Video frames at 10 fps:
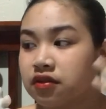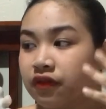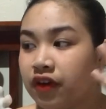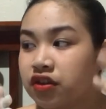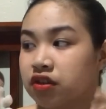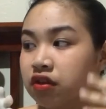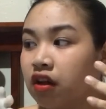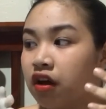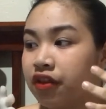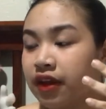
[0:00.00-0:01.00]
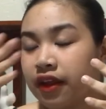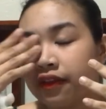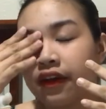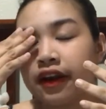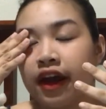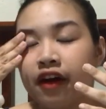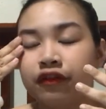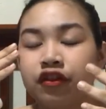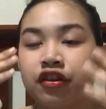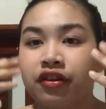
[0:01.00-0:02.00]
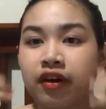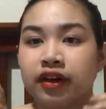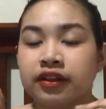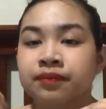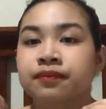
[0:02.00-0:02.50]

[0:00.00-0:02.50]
facial cloth, and then after that,